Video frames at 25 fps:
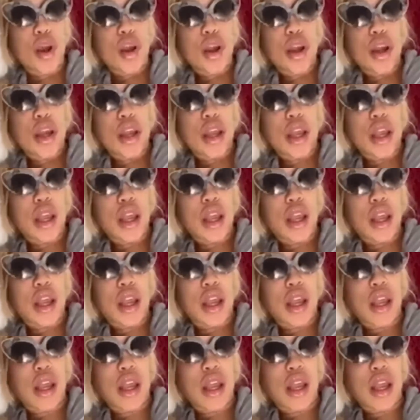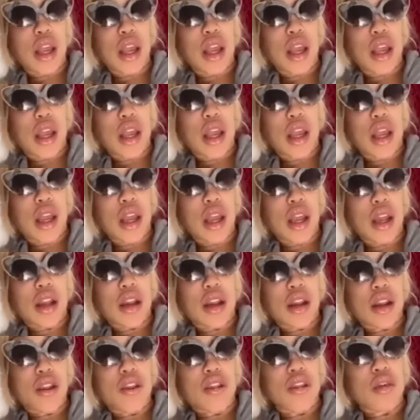and
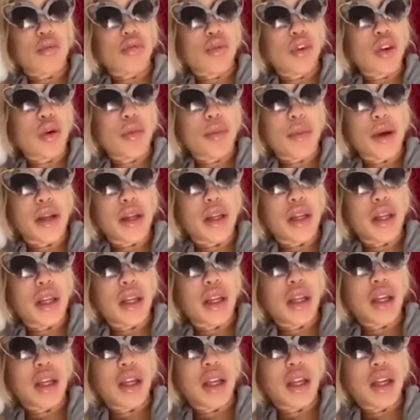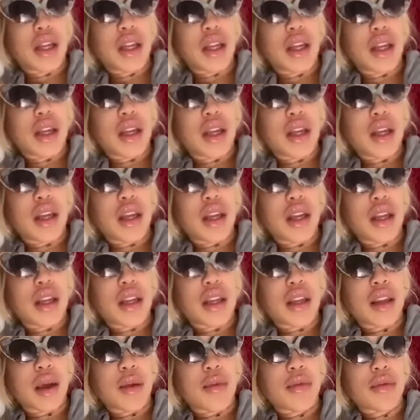some real money, and
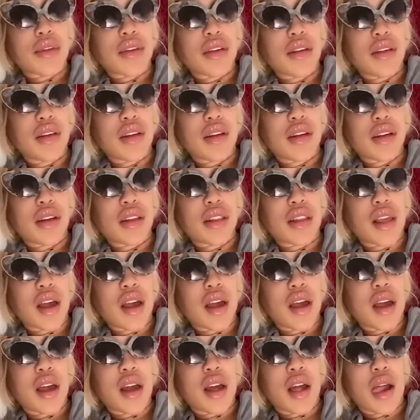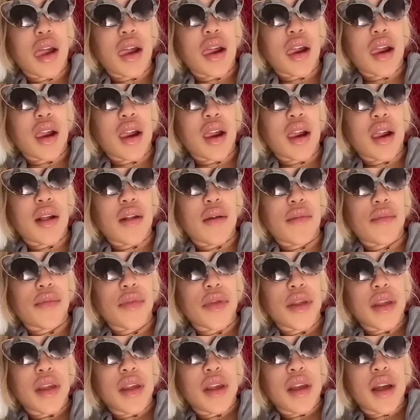that was it. Like,
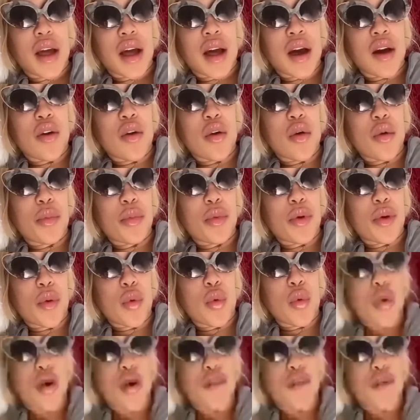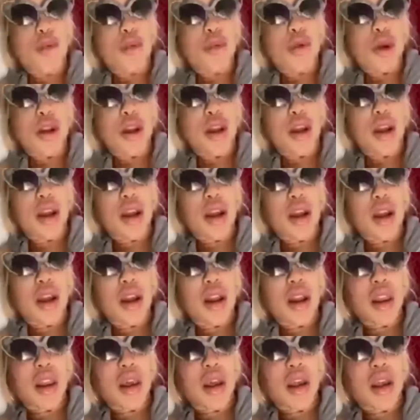I hope whoever went,
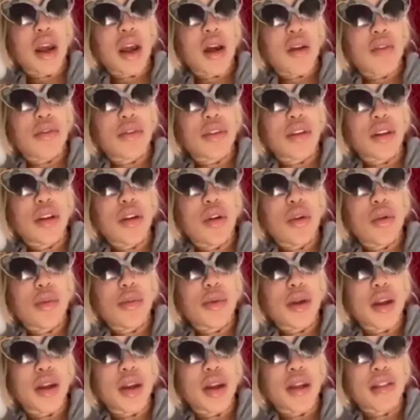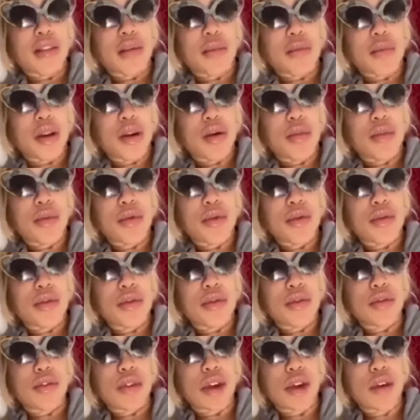like, I really hope they got some
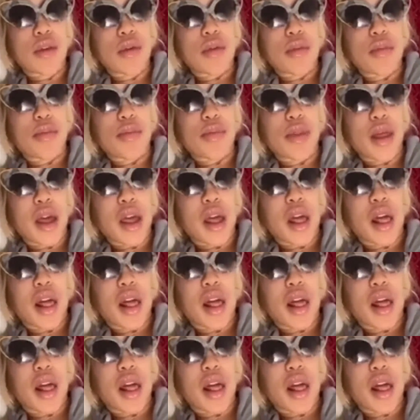numbers. I hope, like,